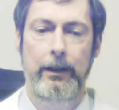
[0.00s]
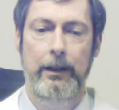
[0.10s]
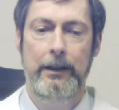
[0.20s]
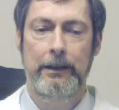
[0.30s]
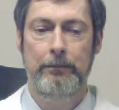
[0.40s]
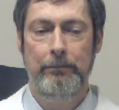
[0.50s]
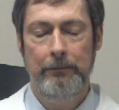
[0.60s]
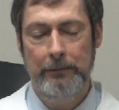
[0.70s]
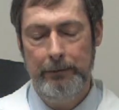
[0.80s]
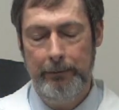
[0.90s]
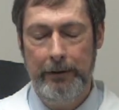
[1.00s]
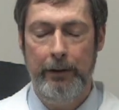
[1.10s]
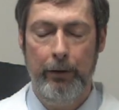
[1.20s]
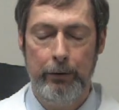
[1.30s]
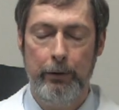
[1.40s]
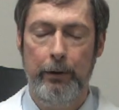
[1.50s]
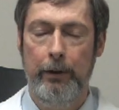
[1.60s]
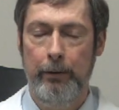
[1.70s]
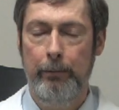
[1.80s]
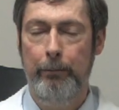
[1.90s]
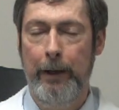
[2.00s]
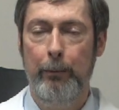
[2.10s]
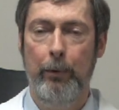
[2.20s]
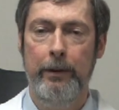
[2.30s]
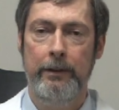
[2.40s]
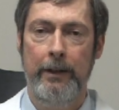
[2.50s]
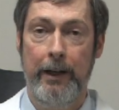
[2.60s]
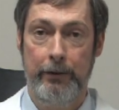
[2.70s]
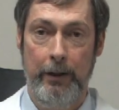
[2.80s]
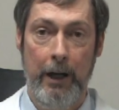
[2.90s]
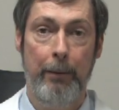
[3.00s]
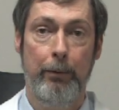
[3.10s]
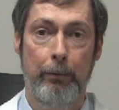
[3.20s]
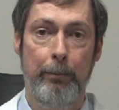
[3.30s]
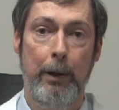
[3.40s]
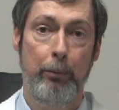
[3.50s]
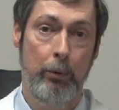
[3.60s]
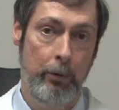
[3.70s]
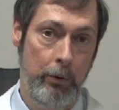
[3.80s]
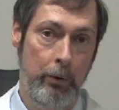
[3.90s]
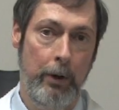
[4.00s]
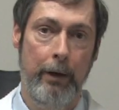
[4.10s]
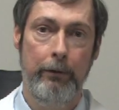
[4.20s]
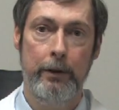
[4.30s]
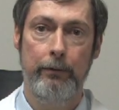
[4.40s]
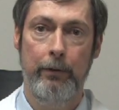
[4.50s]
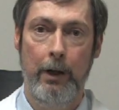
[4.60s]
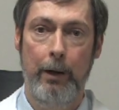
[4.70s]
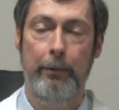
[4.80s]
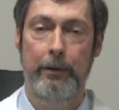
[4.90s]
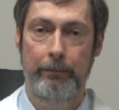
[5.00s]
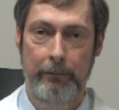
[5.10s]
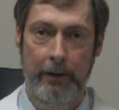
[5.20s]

Um, those are the main ones that actually happen with people who have this phenomenon.